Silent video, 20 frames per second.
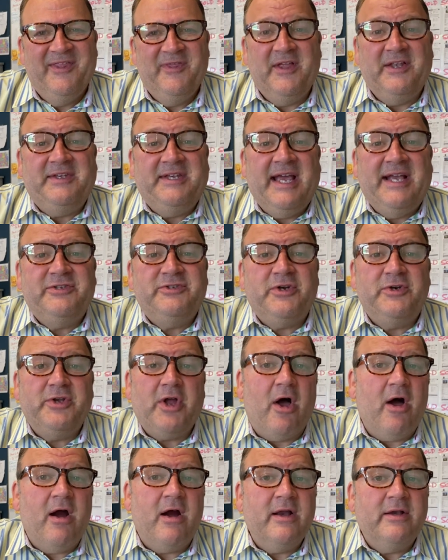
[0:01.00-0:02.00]
the
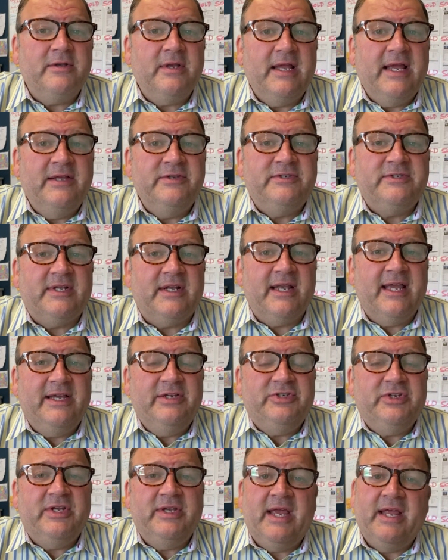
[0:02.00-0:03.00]
Desert Art
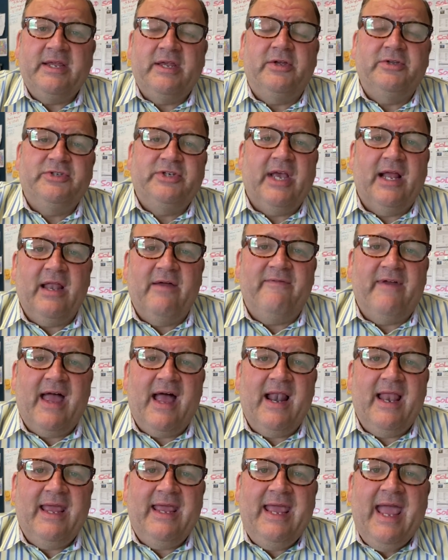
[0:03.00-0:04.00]
installation in Coachella
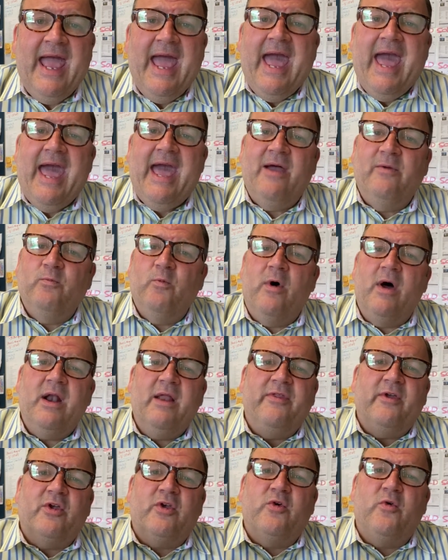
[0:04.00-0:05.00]
Valley, and one
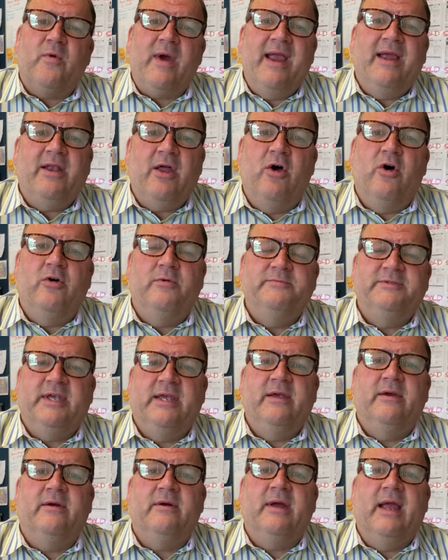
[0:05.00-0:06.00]
of the great homes
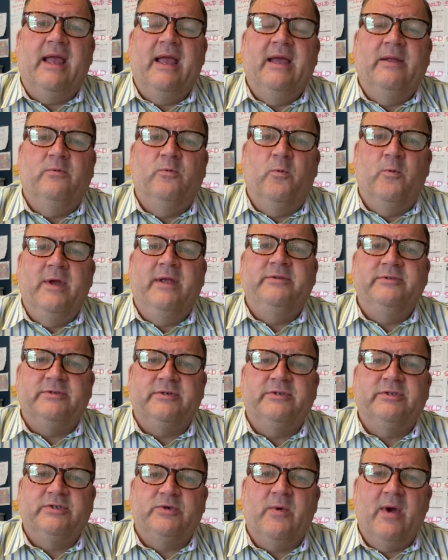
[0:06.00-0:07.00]
here in
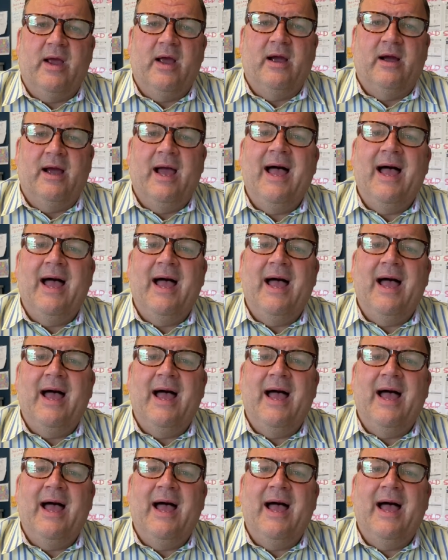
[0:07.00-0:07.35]
Windsor Square.